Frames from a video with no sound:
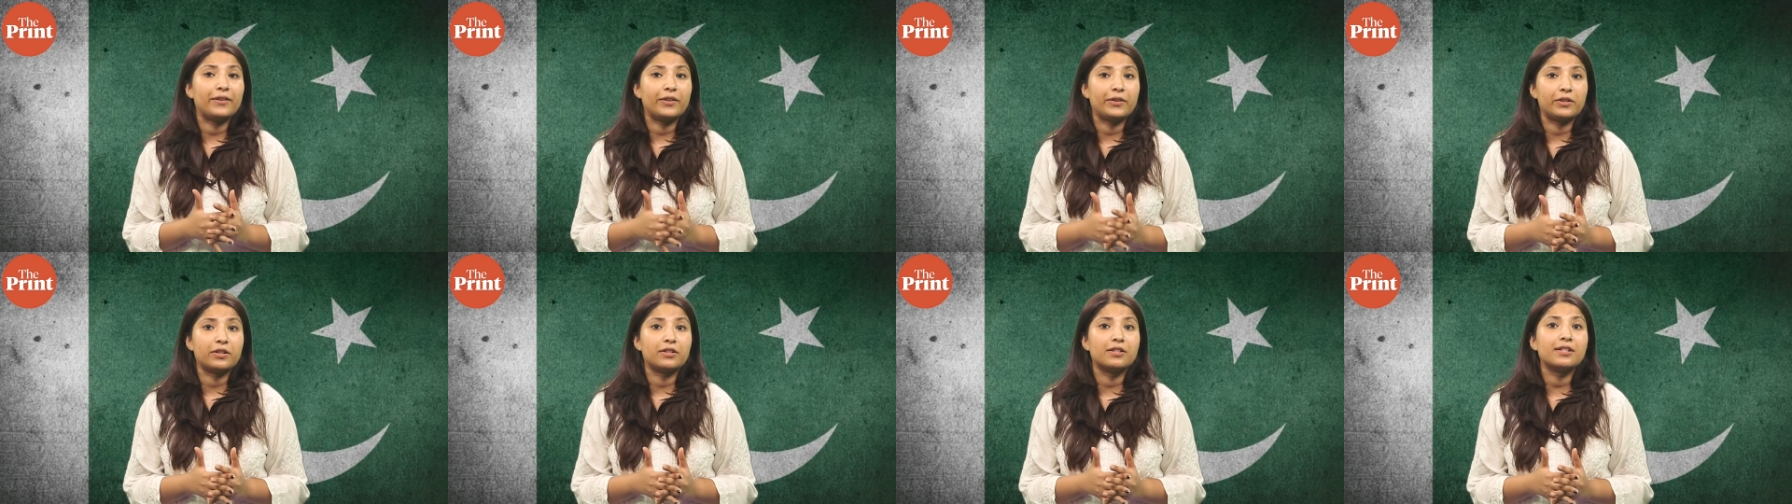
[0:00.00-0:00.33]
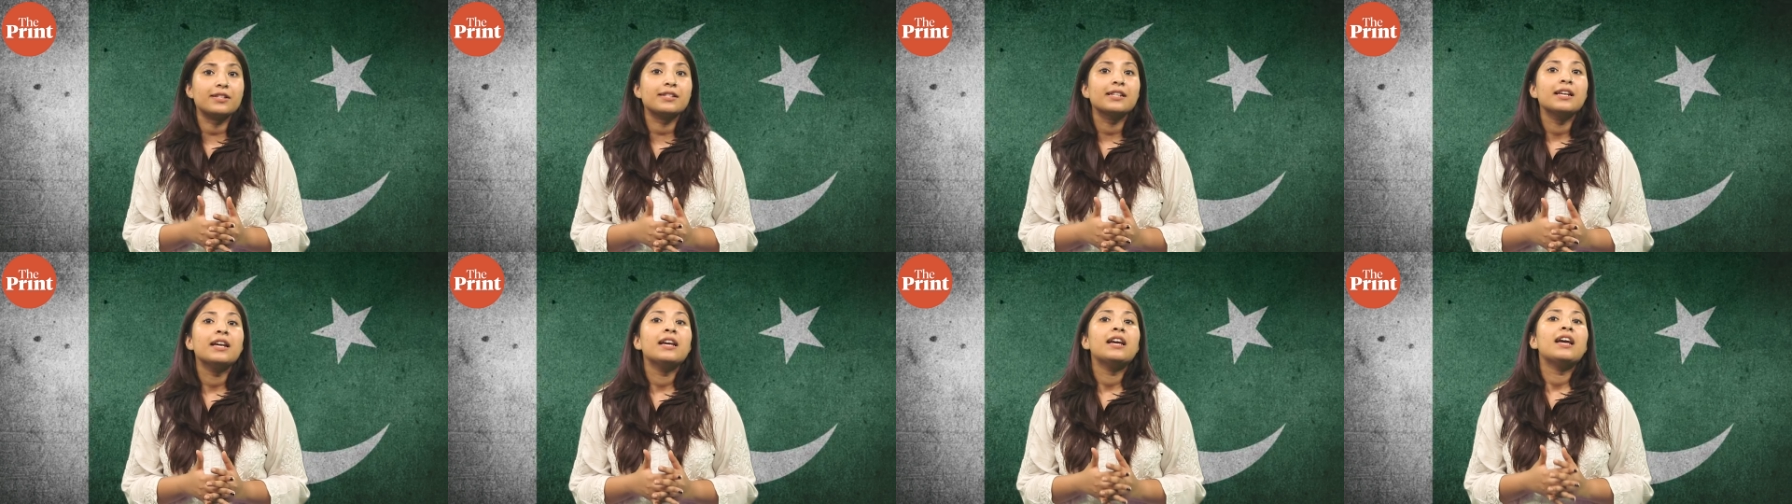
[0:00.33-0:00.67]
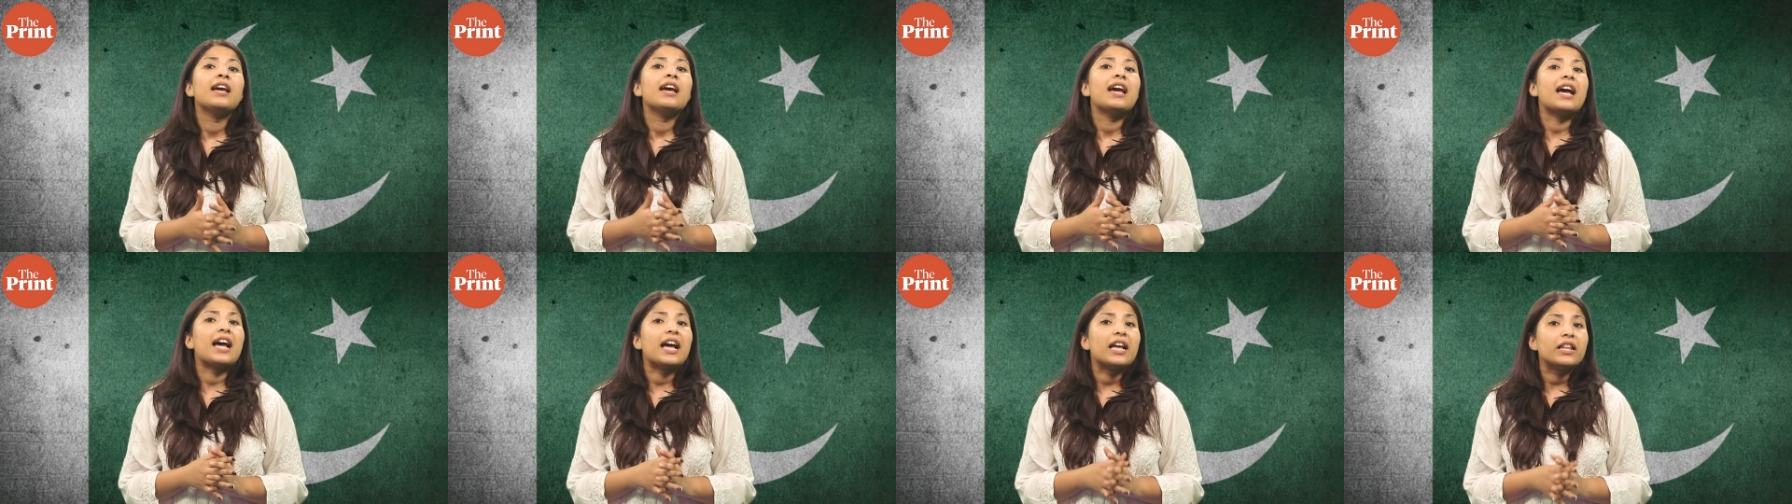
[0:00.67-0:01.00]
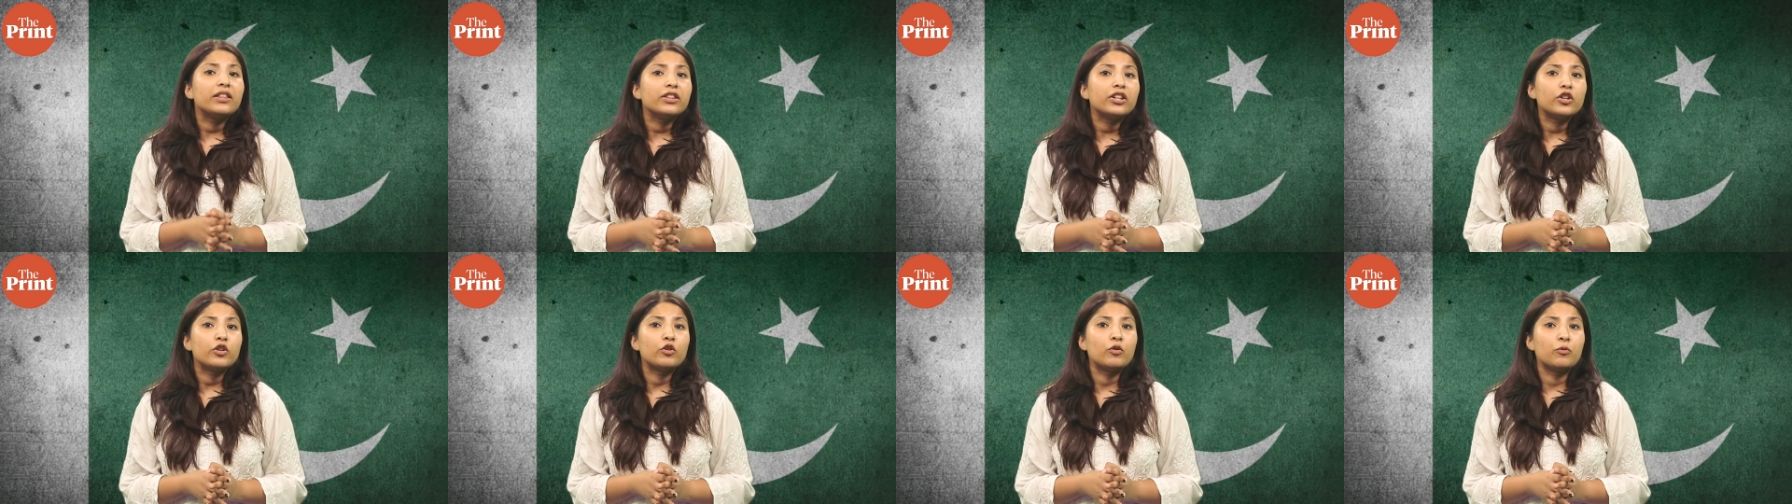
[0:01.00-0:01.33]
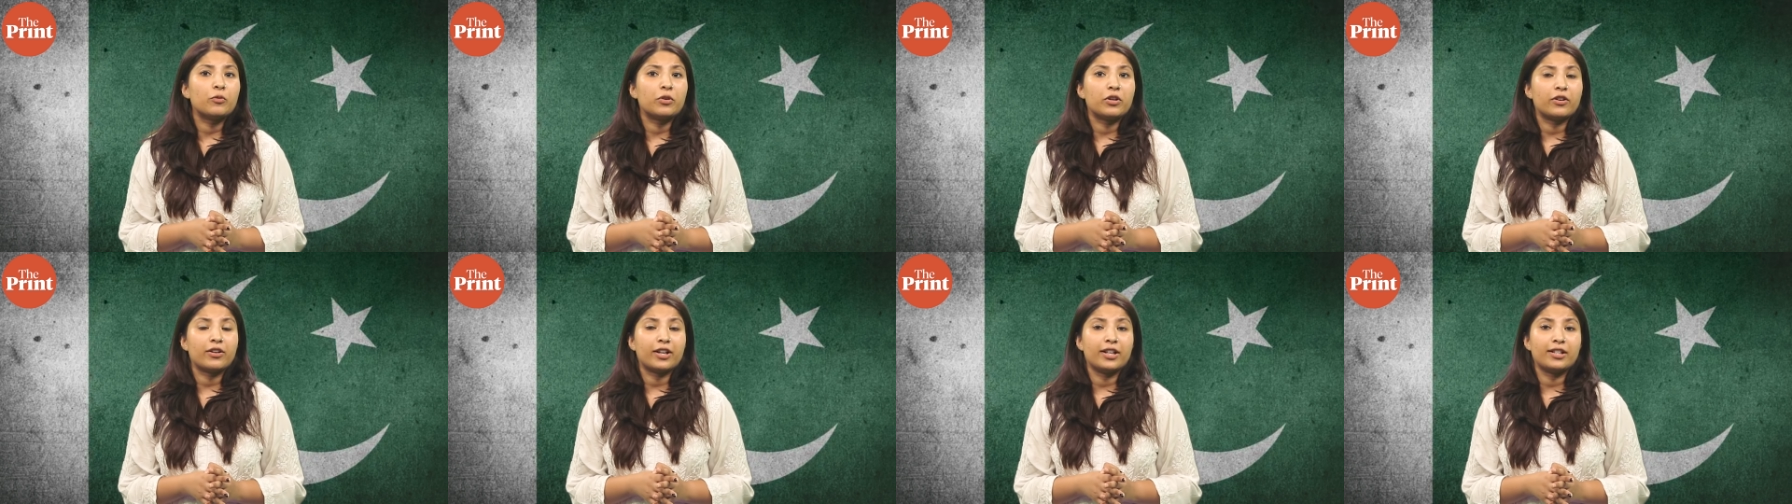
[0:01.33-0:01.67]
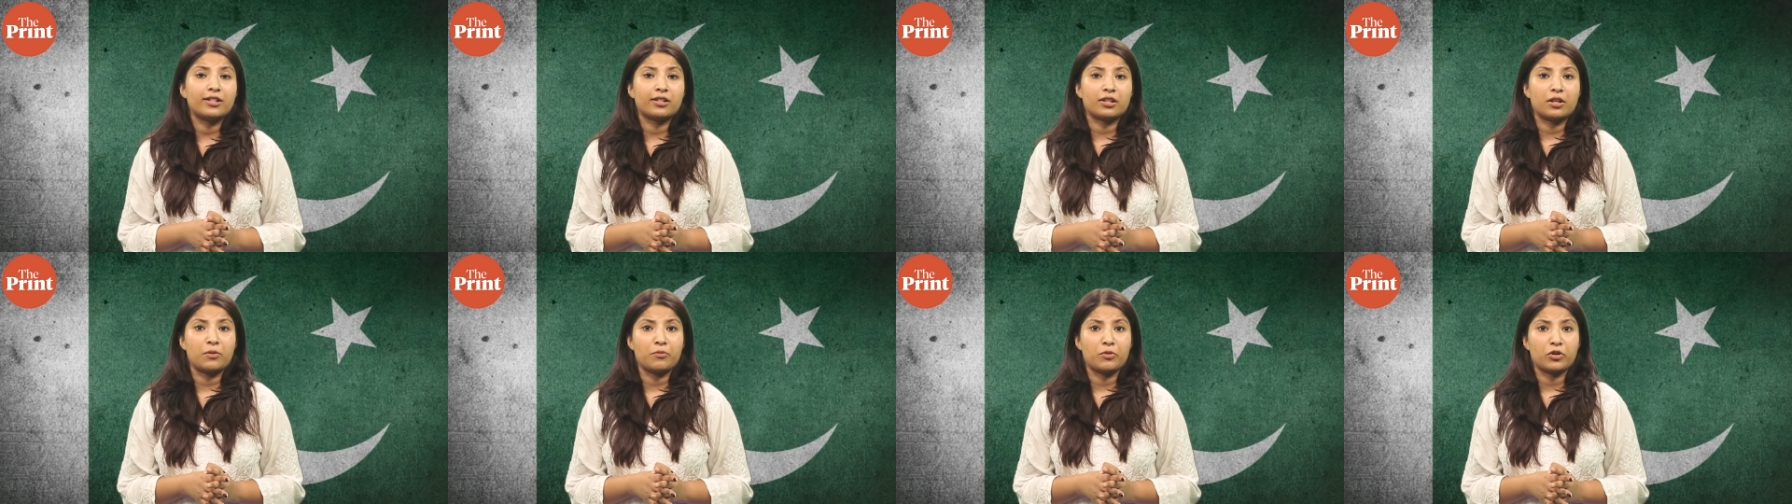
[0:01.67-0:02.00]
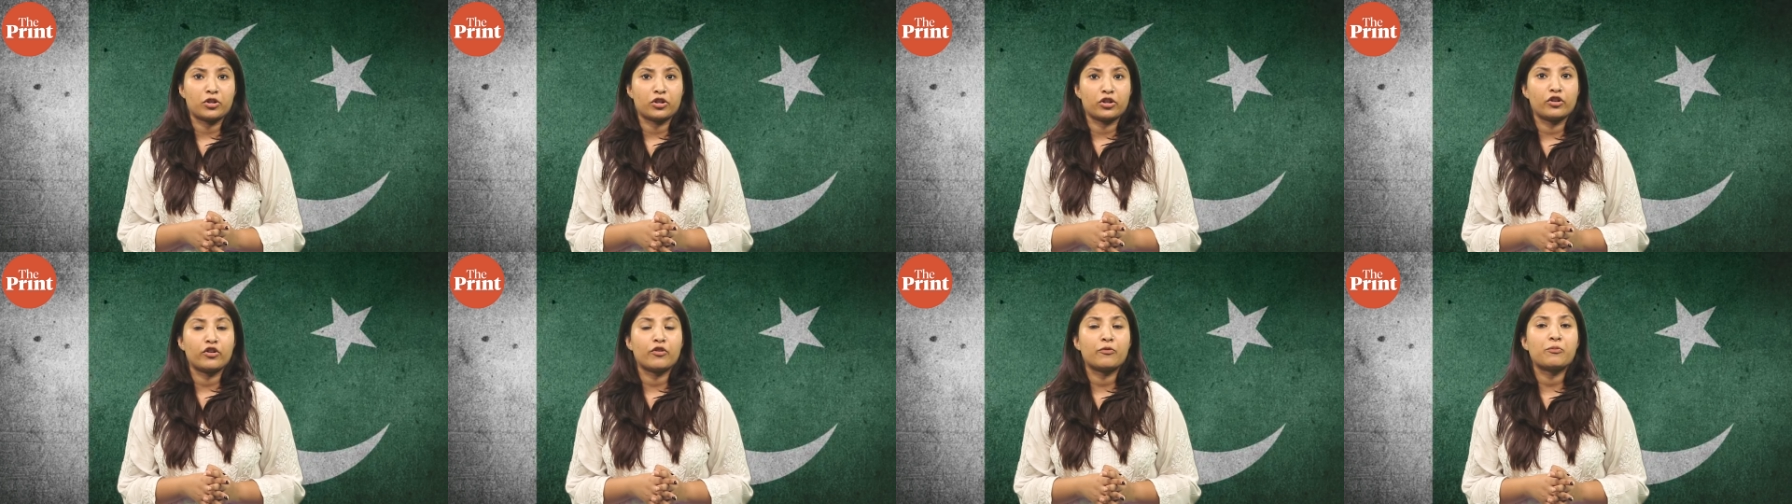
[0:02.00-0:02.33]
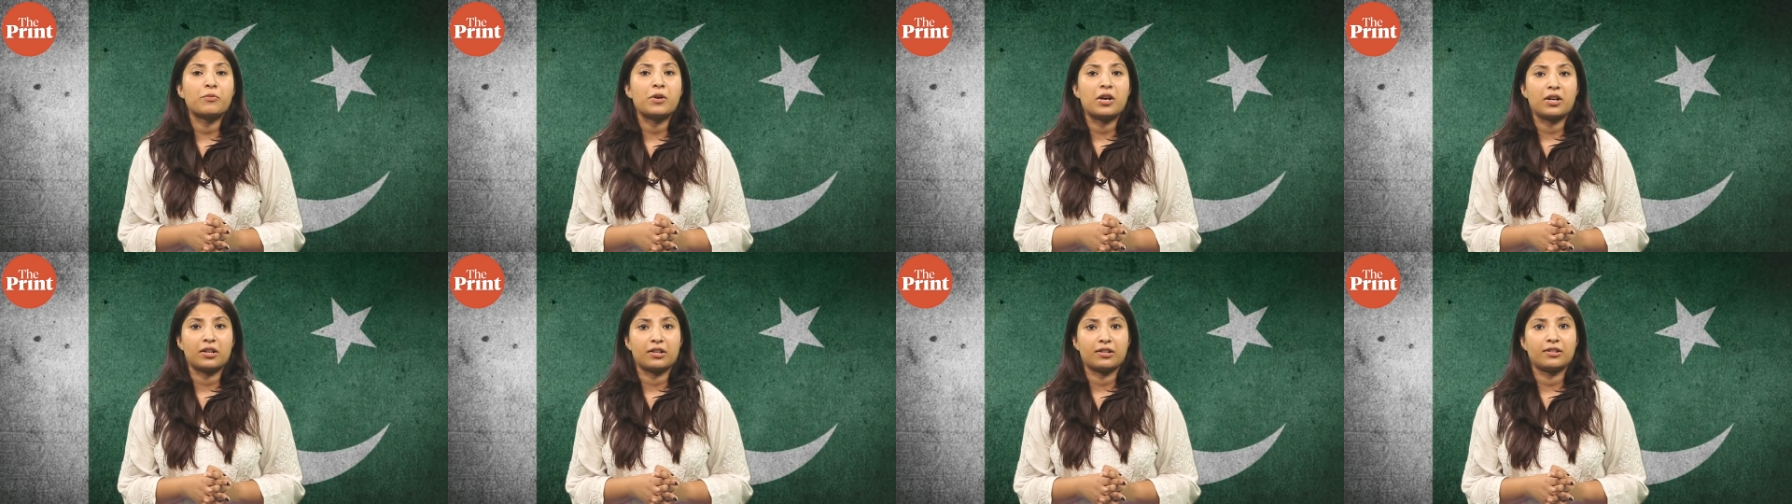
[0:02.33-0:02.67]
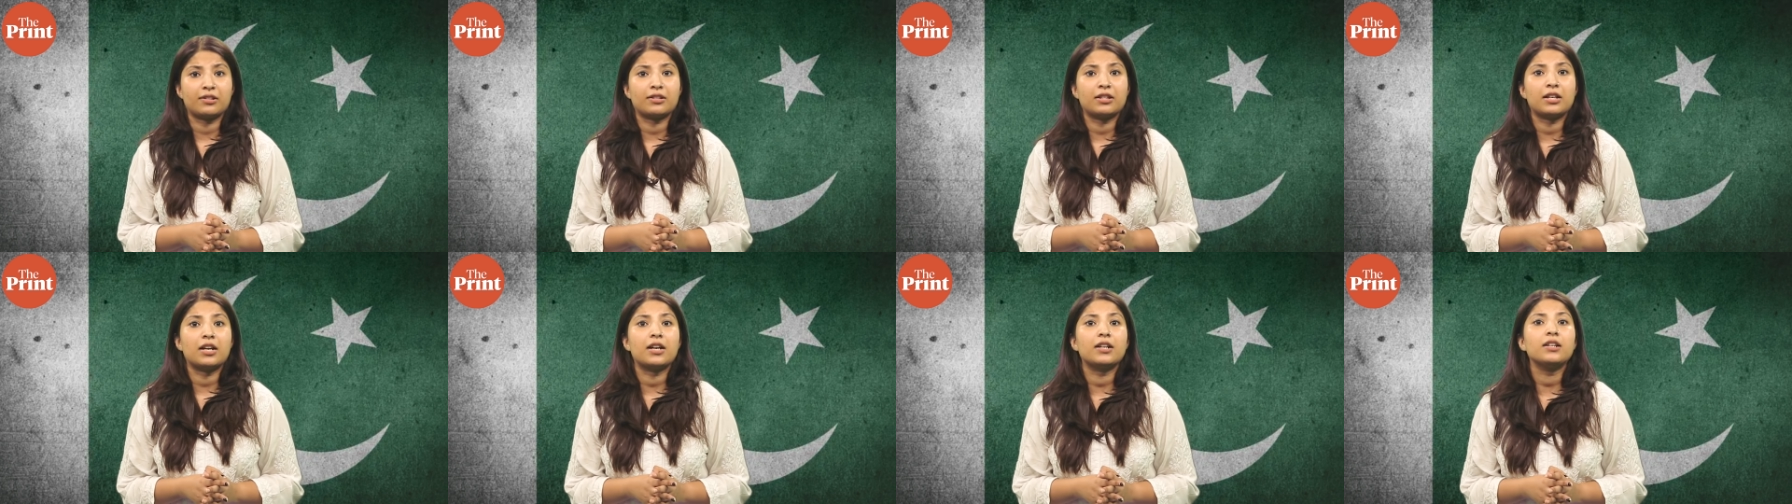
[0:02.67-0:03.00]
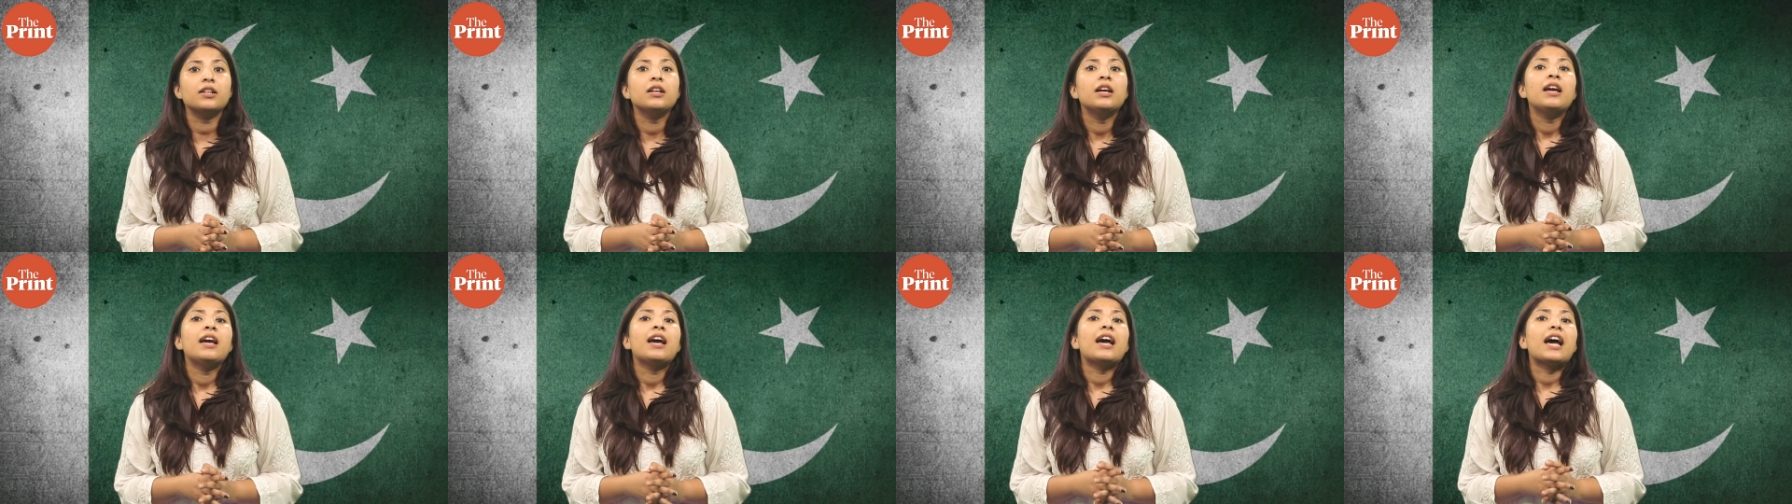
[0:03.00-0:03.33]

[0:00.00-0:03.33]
editors and the Human Rights Commission of Pakistan,